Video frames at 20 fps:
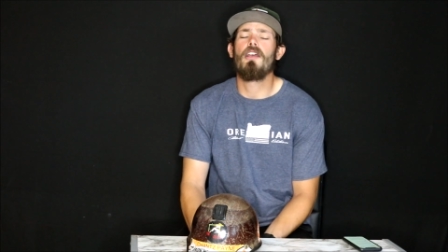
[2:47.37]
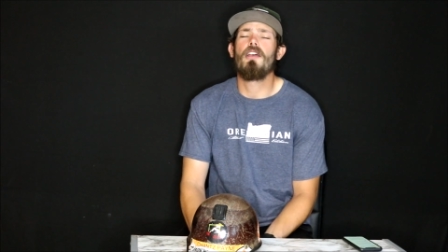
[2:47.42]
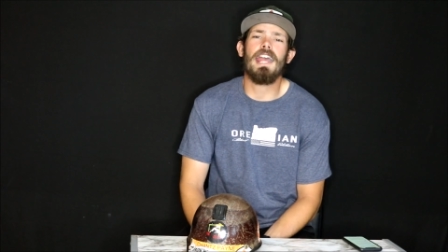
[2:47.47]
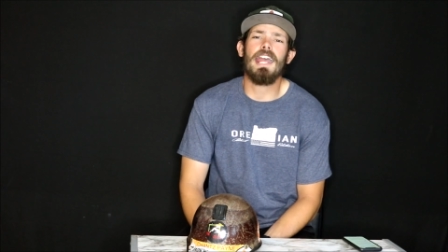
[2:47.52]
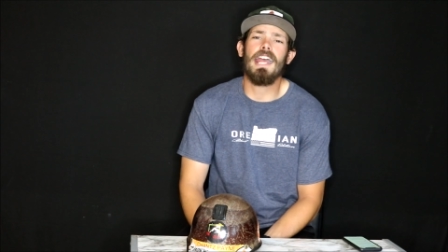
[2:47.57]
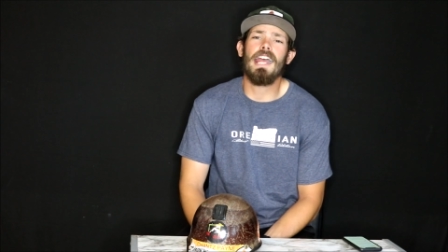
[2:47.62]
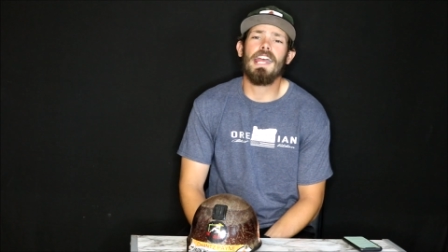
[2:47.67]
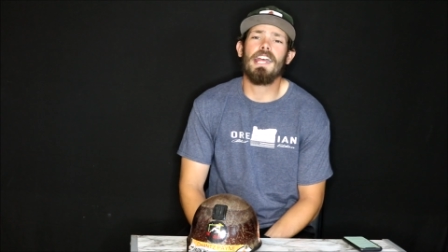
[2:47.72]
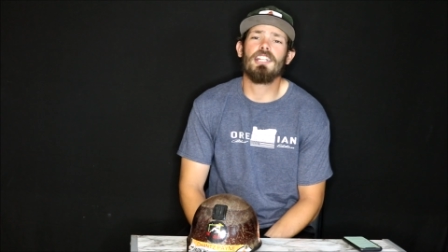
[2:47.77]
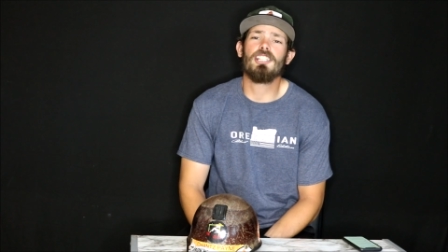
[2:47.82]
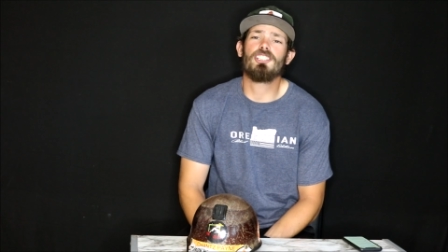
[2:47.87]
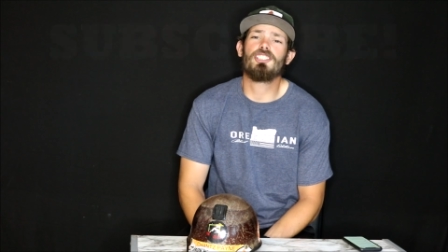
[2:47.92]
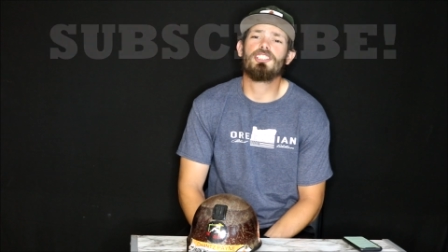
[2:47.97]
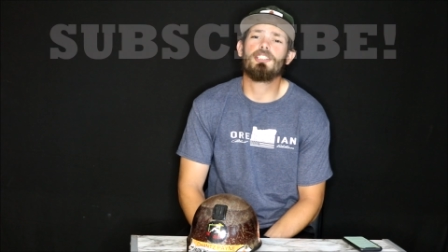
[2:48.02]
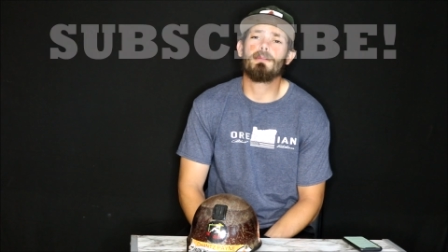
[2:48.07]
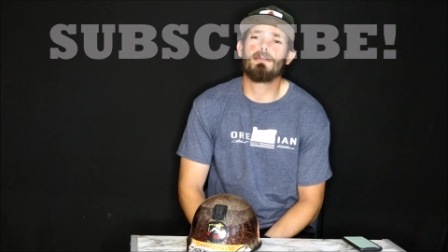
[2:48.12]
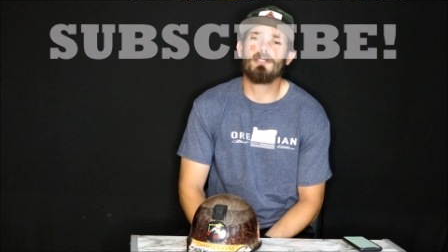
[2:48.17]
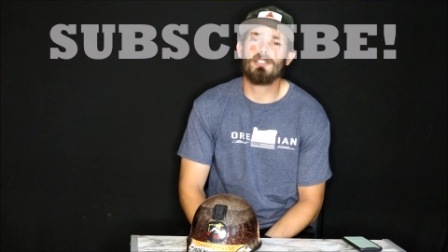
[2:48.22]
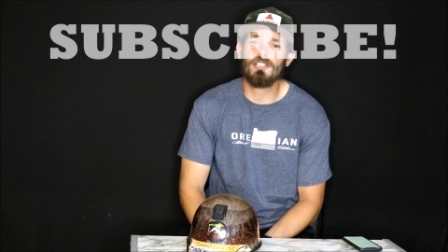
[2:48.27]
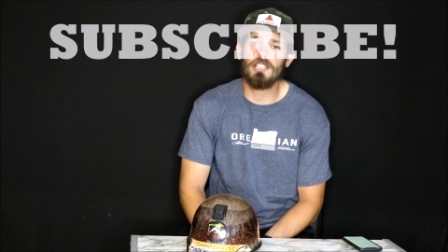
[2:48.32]
and
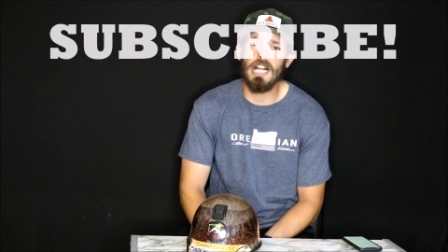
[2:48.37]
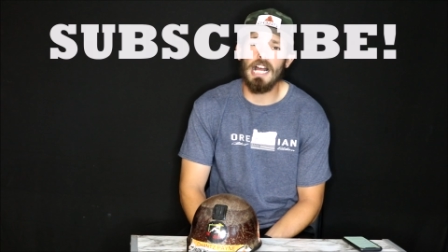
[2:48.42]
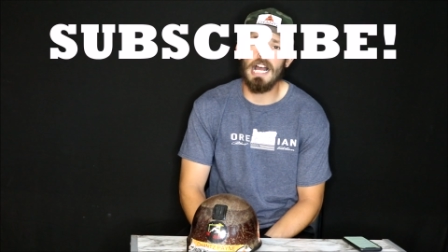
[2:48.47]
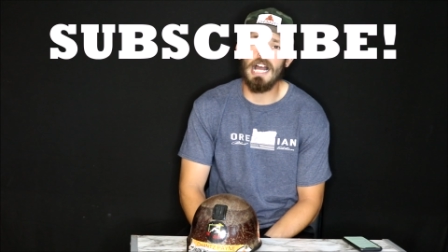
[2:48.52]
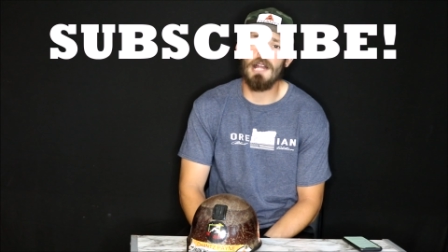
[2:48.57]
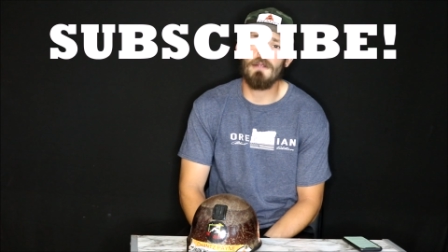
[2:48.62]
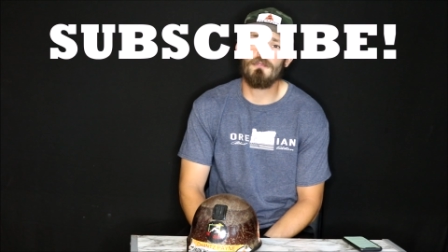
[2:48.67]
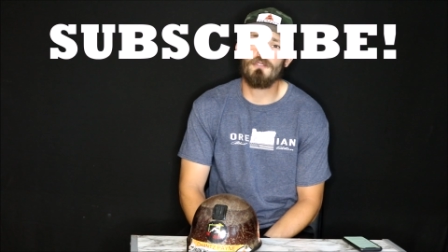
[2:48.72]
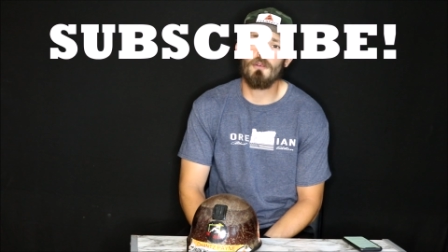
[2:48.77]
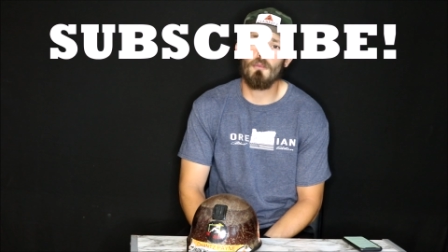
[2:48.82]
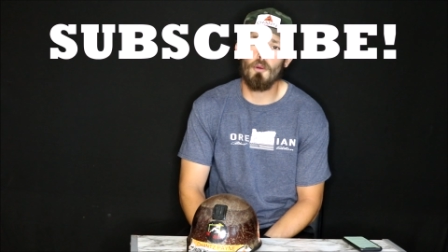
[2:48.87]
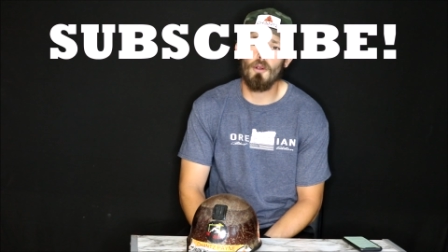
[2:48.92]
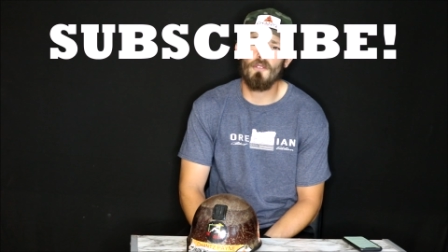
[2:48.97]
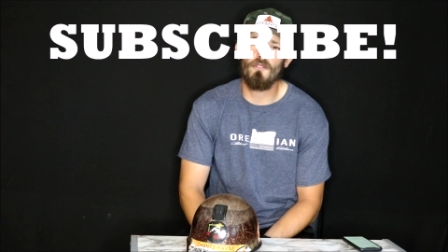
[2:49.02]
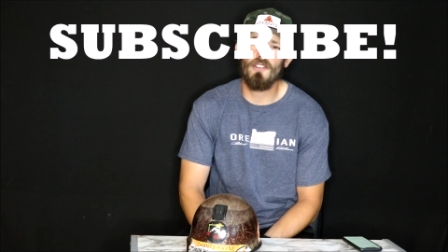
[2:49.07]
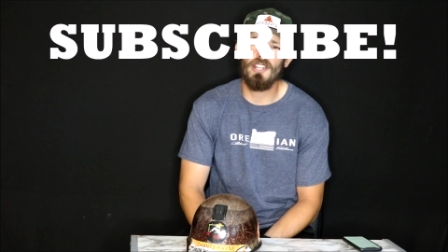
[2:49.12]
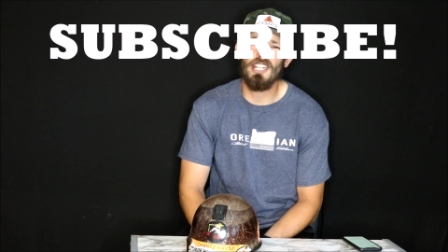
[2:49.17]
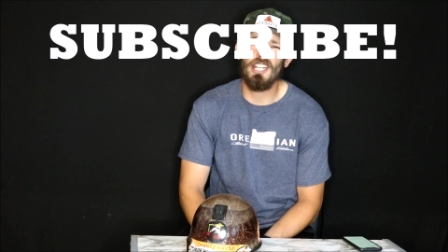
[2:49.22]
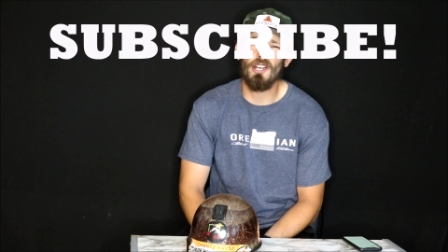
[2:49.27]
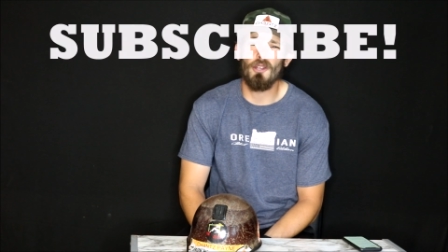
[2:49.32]
subscribe for
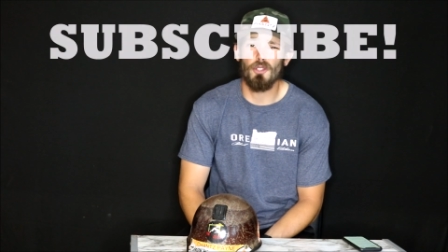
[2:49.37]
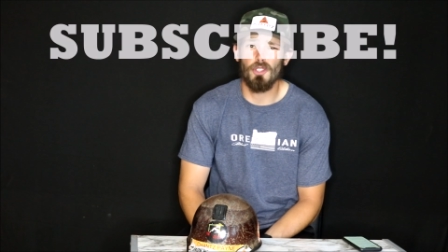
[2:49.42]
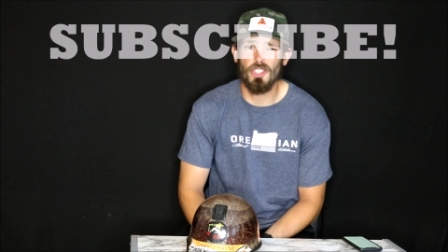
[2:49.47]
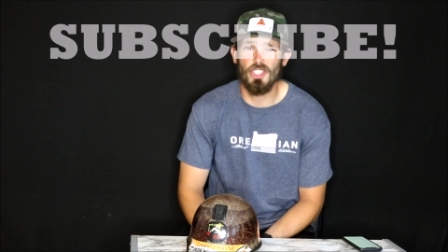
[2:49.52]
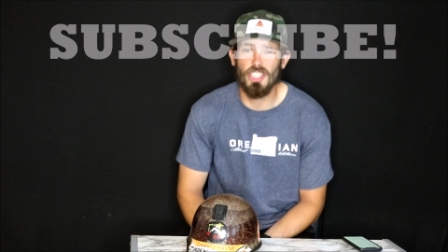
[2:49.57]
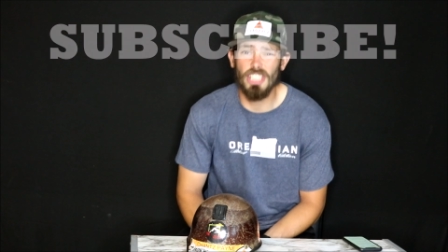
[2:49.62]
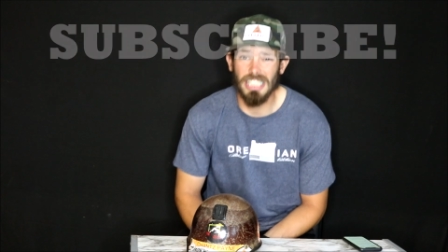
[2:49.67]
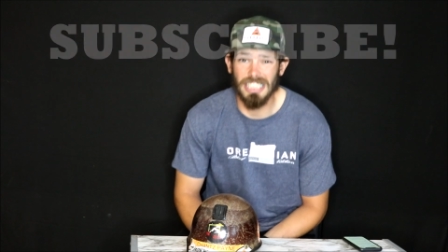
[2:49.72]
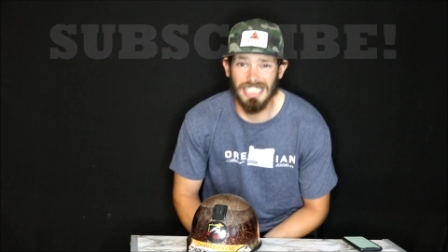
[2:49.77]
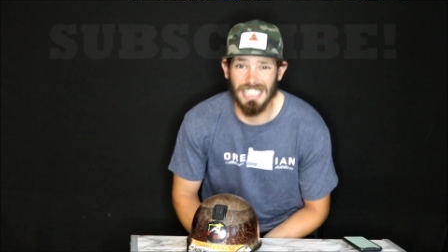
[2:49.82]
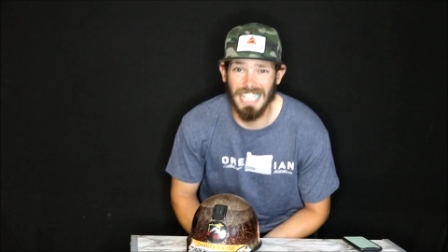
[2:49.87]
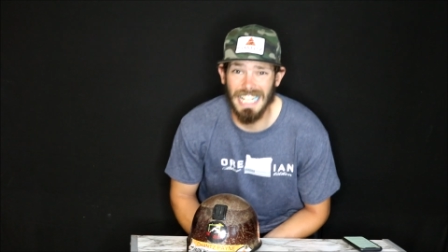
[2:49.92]
more videos just